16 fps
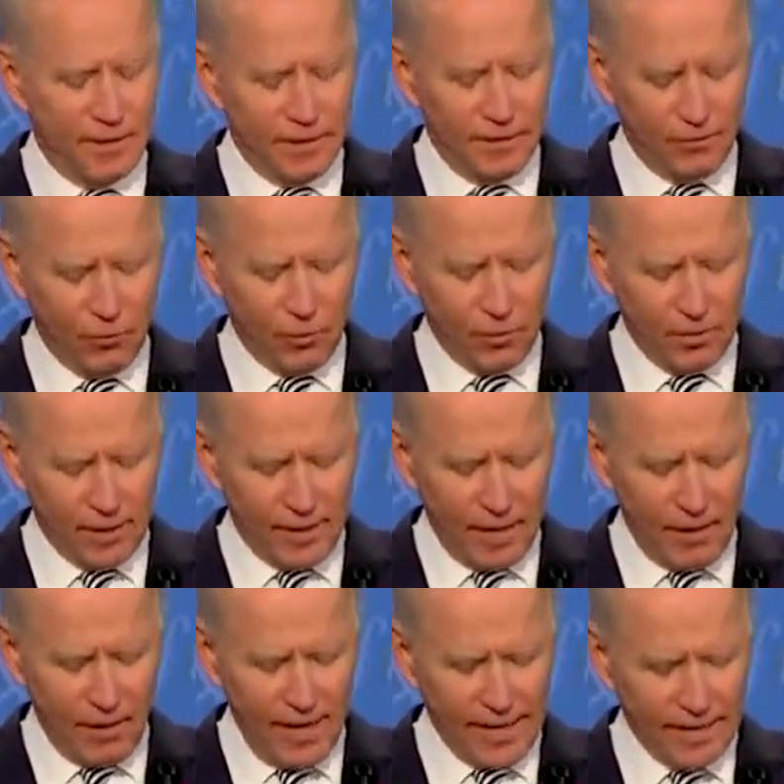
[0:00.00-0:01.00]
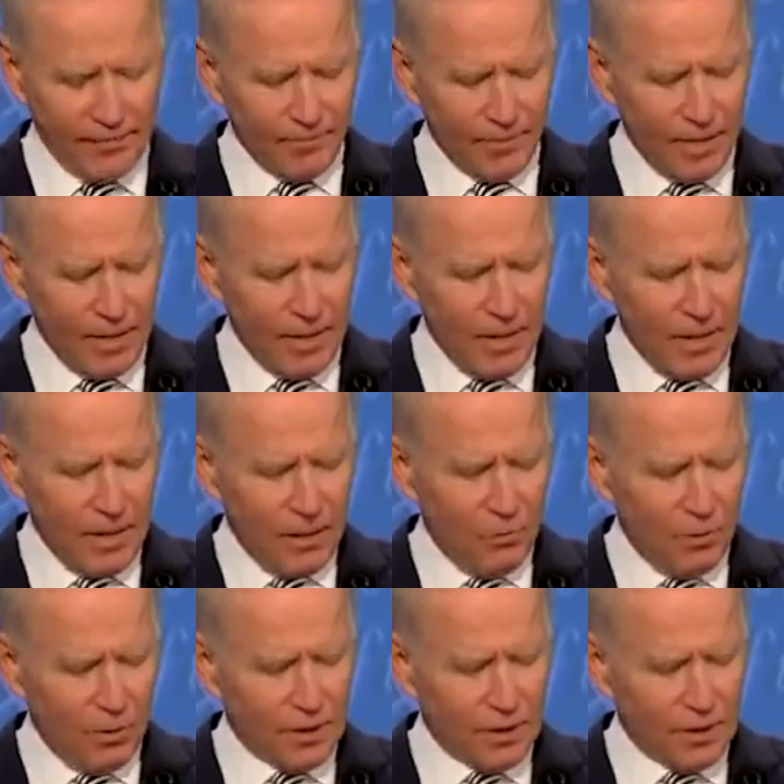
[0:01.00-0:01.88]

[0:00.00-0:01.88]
Jake Tapper and Dana Bash.